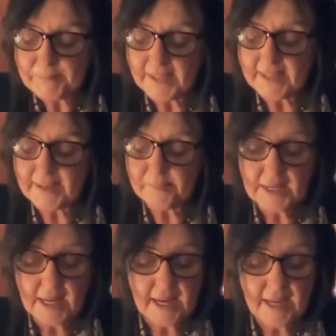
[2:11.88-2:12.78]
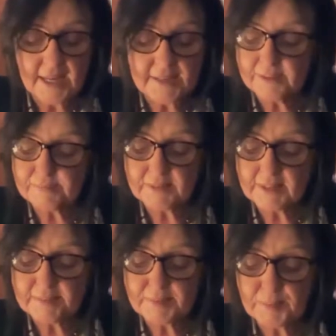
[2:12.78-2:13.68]

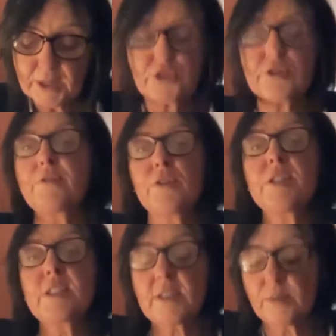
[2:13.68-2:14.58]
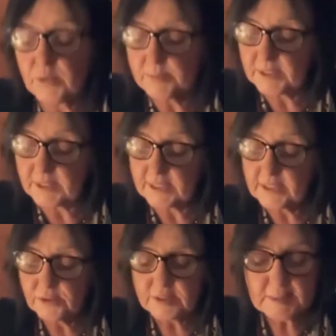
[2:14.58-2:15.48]
The pressures foisted on women, you
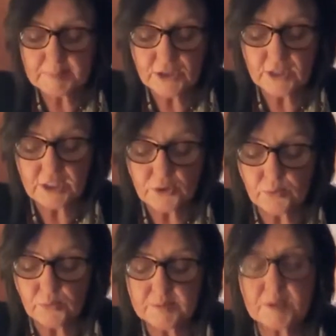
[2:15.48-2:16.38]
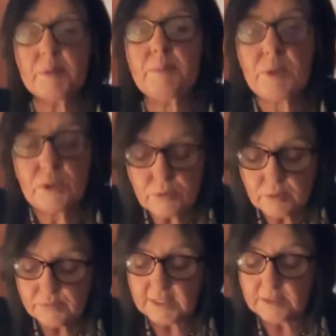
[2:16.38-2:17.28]
know, and especially young women, to be
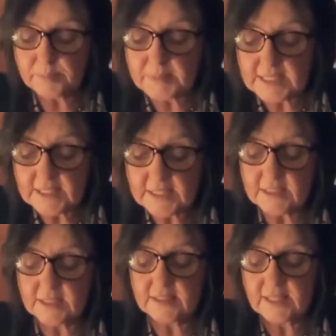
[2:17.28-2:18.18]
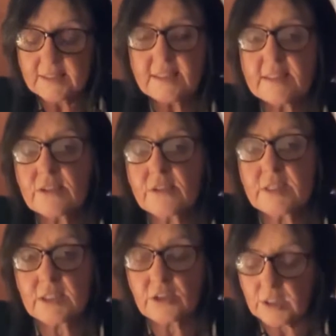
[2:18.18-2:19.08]
beautiful and obedient, and that this is
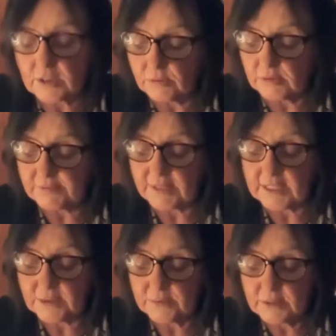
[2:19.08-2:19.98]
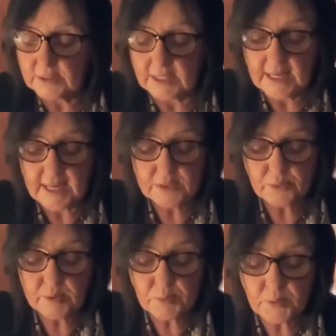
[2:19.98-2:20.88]
considered our only value. As
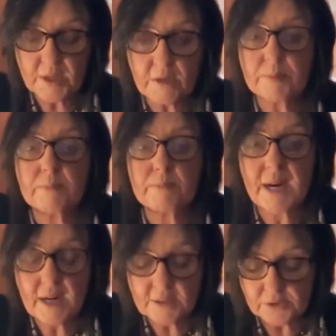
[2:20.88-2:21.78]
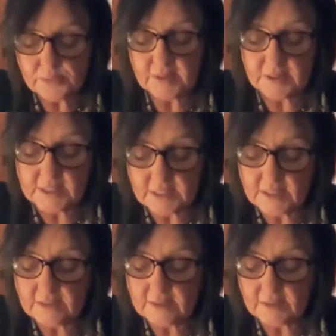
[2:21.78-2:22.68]
women, we are bombarded with
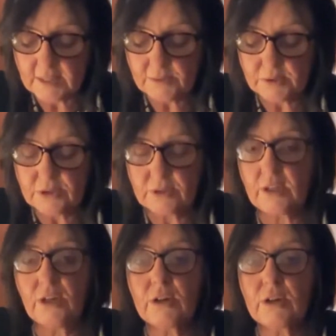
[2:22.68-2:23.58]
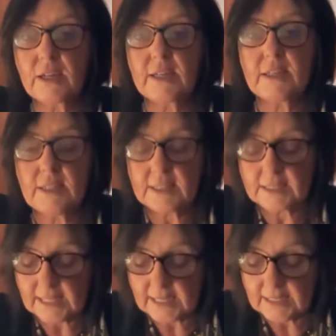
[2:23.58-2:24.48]
ideas on how we should look and
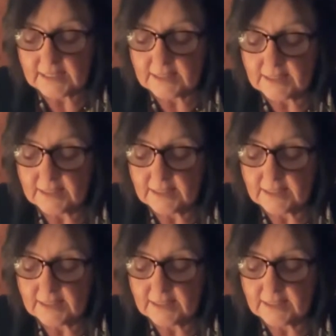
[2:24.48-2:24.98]
act.